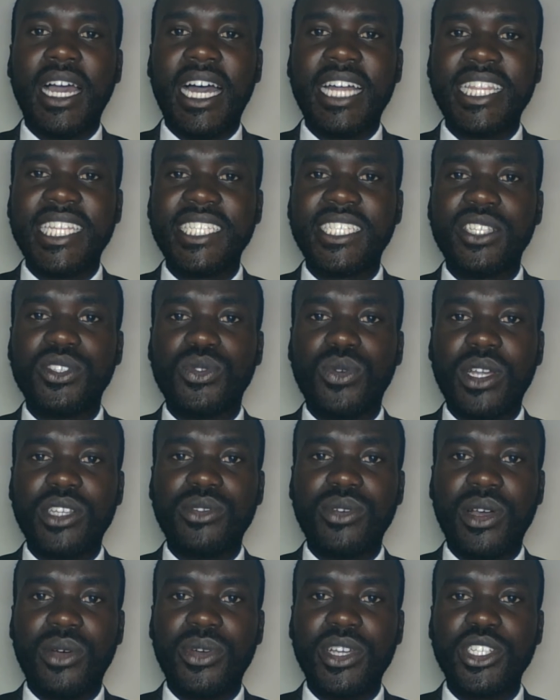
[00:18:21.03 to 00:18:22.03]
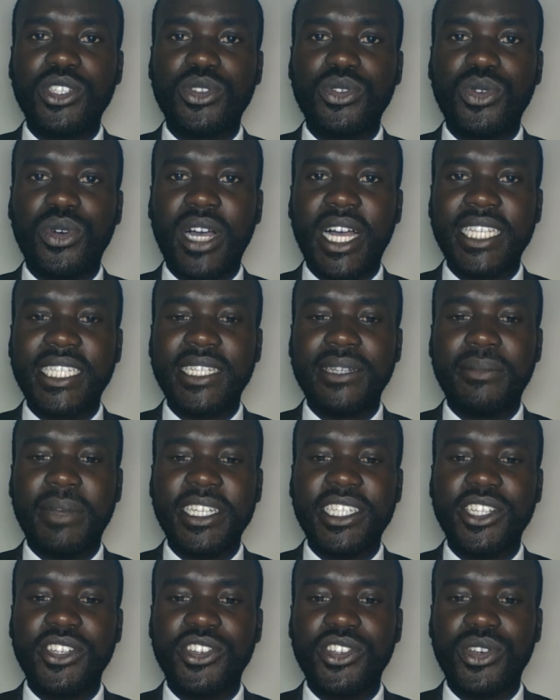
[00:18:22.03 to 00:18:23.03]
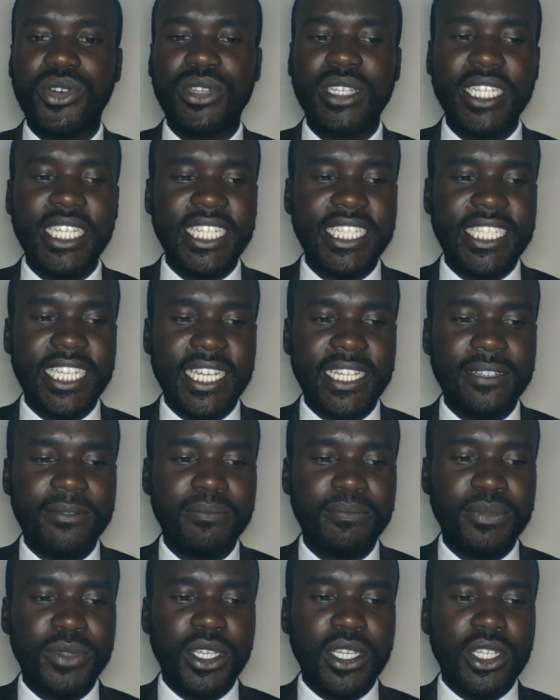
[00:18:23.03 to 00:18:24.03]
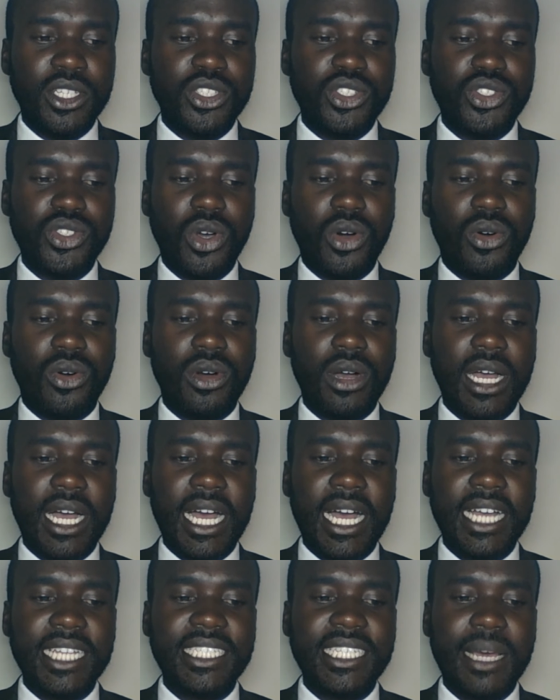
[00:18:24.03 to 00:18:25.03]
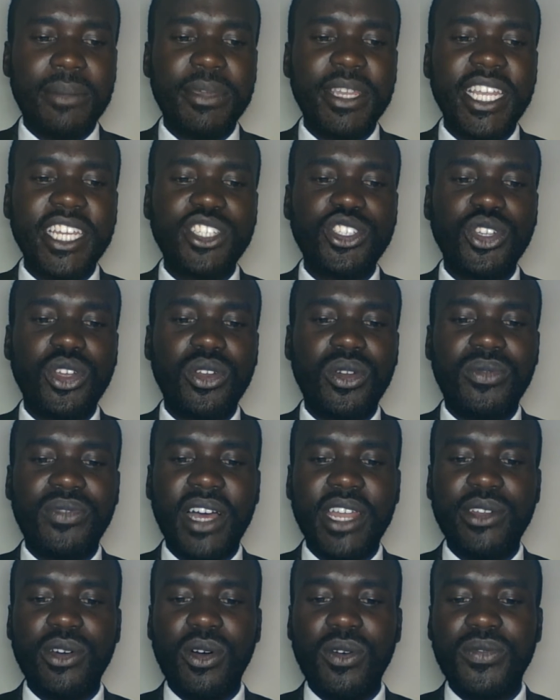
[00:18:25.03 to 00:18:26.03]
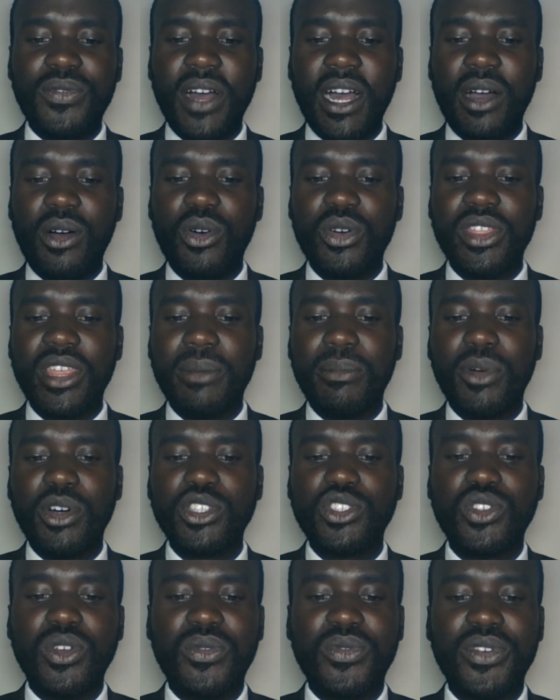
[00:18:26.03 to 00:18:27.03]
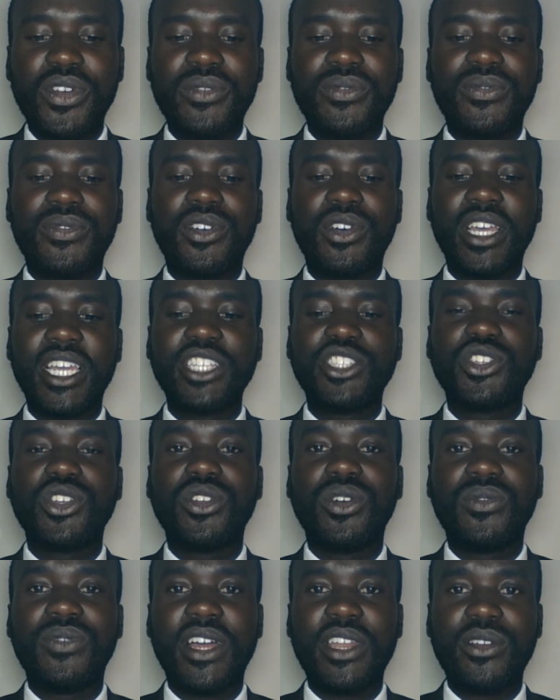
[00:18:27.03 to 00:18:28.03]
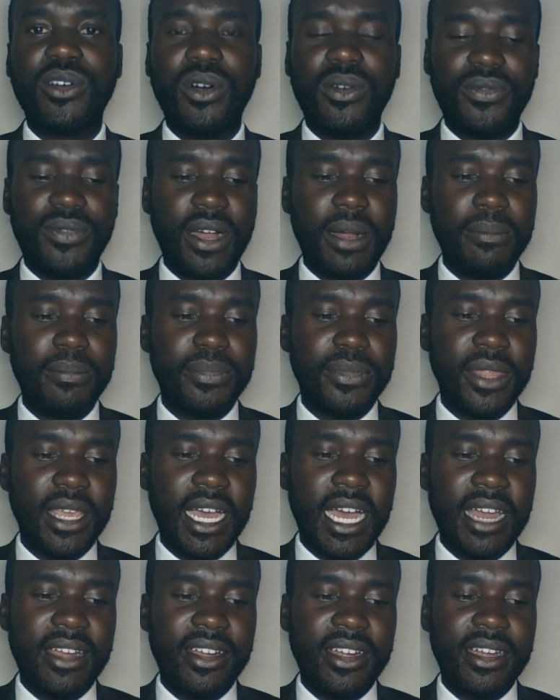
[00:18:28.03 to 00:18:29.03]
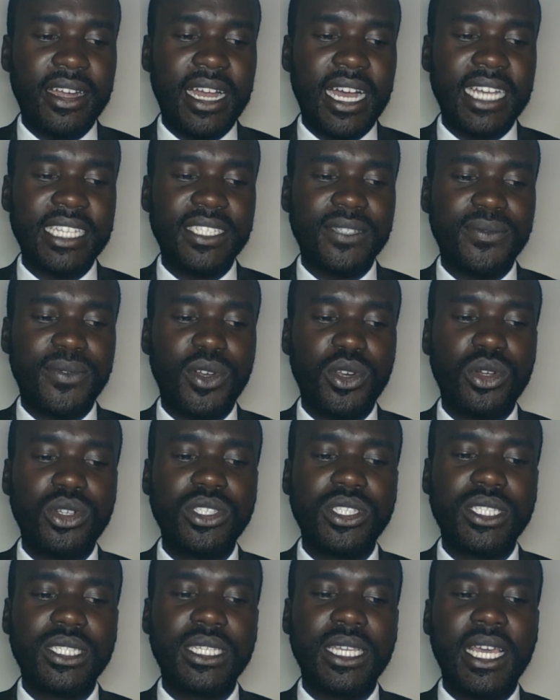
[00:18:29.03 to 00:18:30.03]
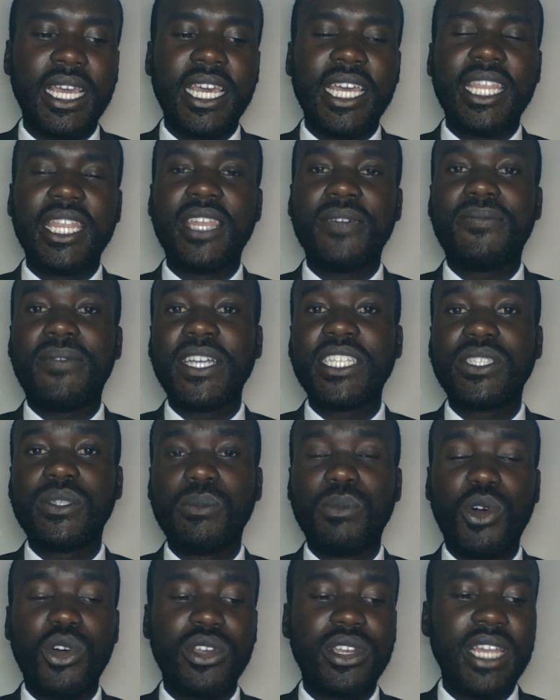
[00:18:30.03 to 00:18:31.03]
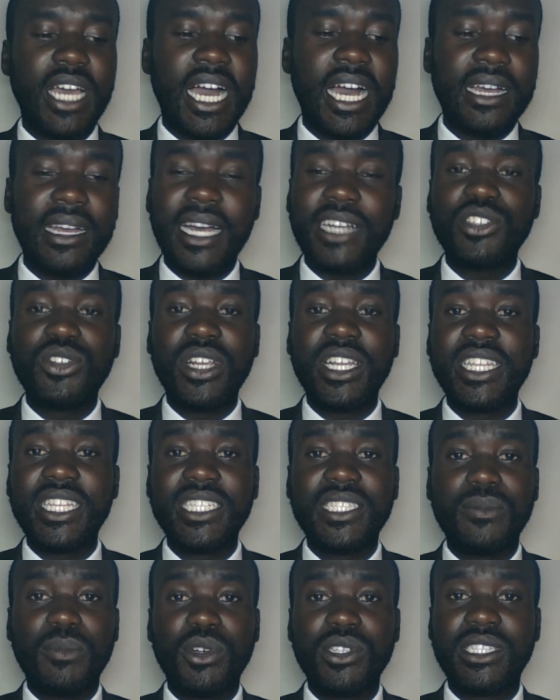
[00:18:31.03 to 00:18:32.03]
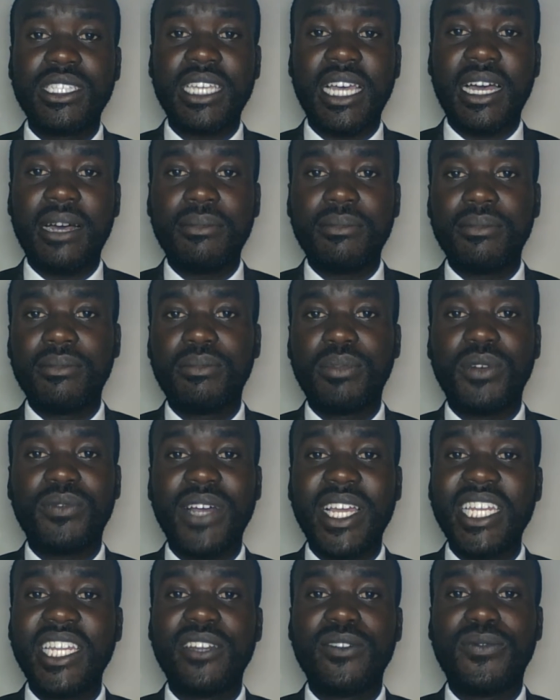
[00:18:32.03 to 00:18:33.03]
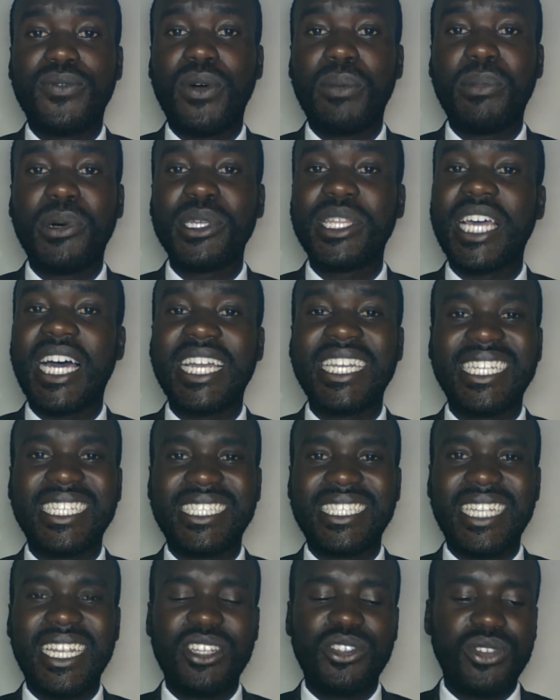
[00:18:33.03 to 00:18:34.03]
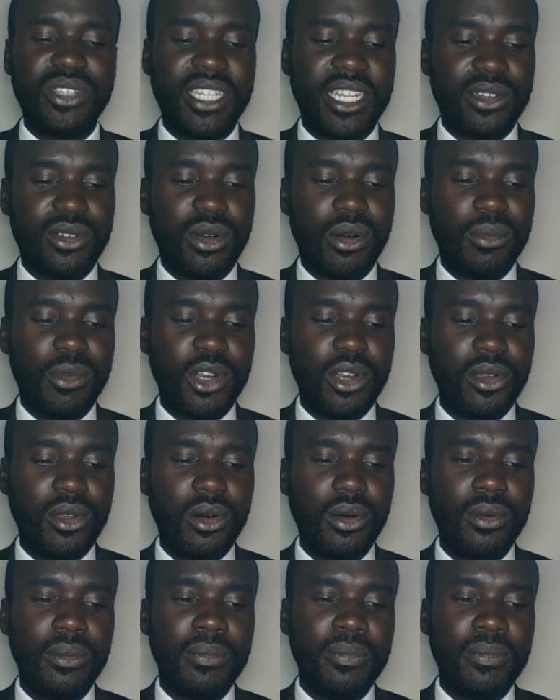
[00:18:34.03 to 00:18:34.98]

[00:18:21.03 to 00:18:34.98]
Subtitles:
This is what we are going to look at in material detail. So termination of an offer, or the modes of revocation of an offer, are as follows. The first mode, actually these modes are provided for both under statute and common law,